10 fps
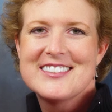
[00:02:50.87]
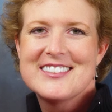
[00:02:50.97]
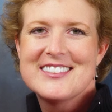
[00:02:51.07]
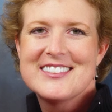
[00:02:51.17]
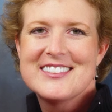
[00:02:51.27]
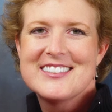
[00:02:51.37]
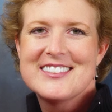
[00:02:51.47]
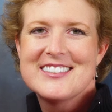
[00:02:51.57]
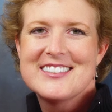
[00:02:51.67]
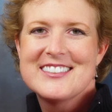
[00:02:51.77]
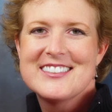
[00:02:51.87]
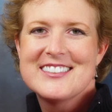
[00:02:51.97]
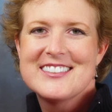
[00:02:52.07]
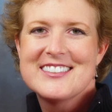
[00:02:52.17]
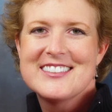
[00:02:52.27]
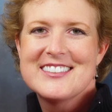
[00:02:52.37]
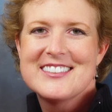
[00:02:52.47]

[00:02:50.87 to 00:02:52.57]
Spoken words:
Nobody speaks.